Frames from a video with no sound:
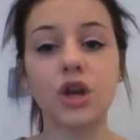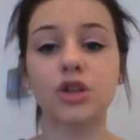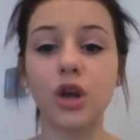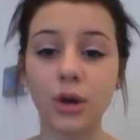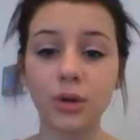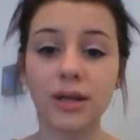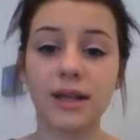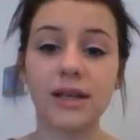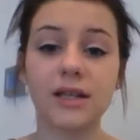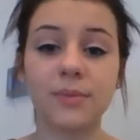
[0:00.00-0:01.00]
Not only
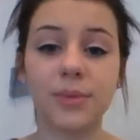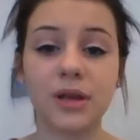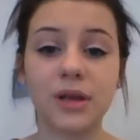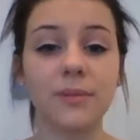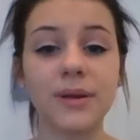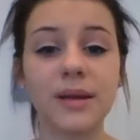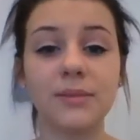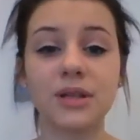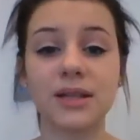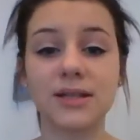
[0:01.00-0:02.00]
this, but the company
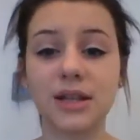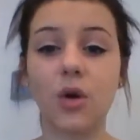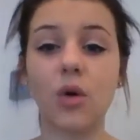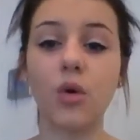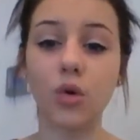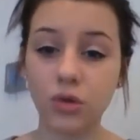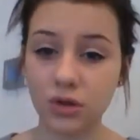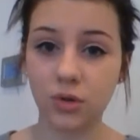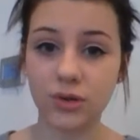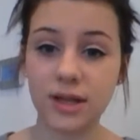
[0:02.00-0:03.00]
must consider all
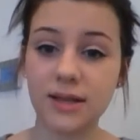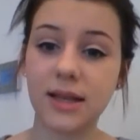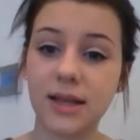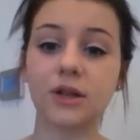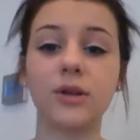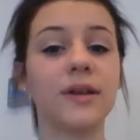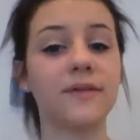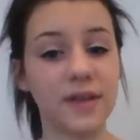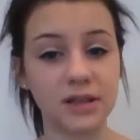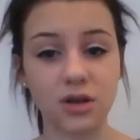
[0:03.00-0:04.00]
resources, including
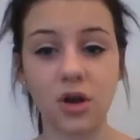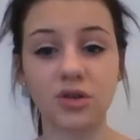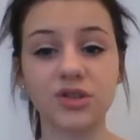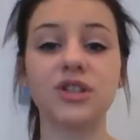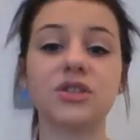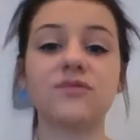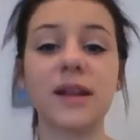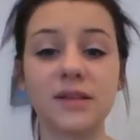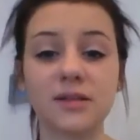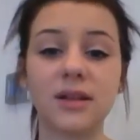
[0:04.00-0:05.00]
fixed costs such as
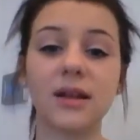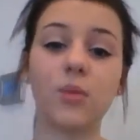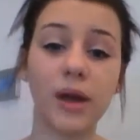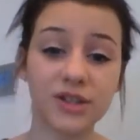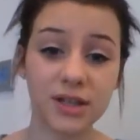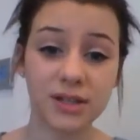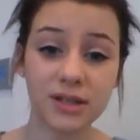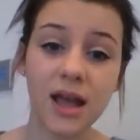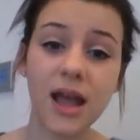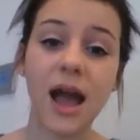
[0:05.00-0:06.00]
rental and wages,
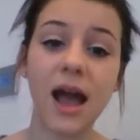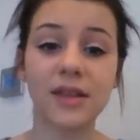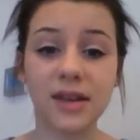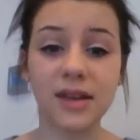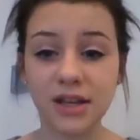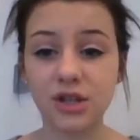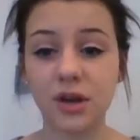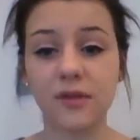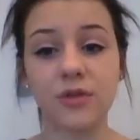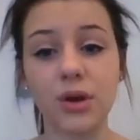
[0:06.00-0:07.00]
and the nature
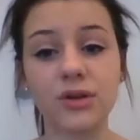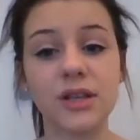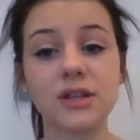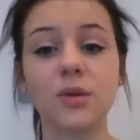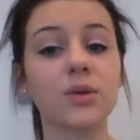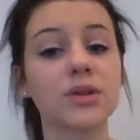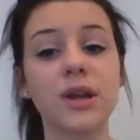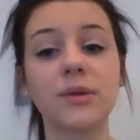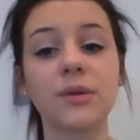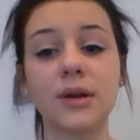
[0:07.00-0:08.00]
of the process
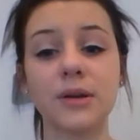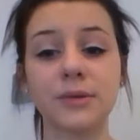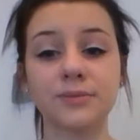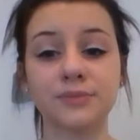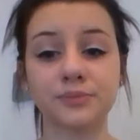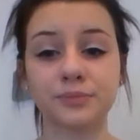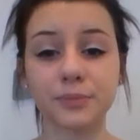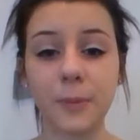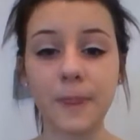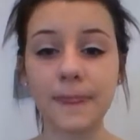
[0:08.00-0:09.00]
also
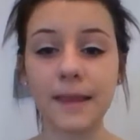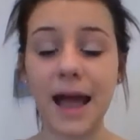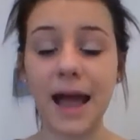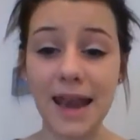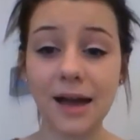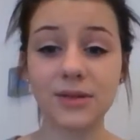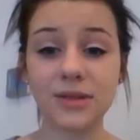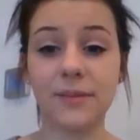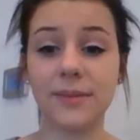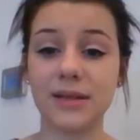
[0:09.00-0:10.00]
allows
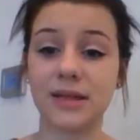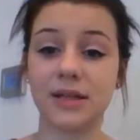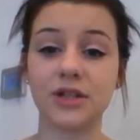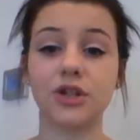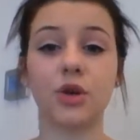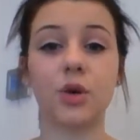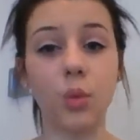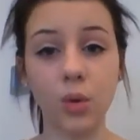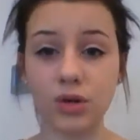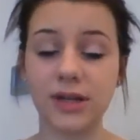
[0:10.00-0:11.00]
a business to
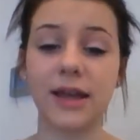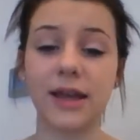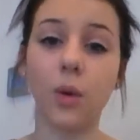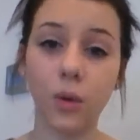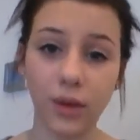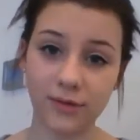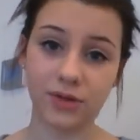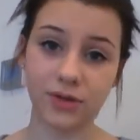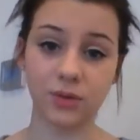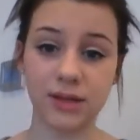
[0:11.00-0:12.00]
coordinate all their
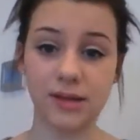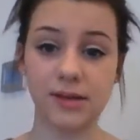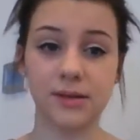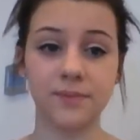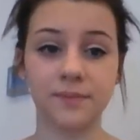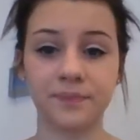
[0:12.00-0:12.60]
resources.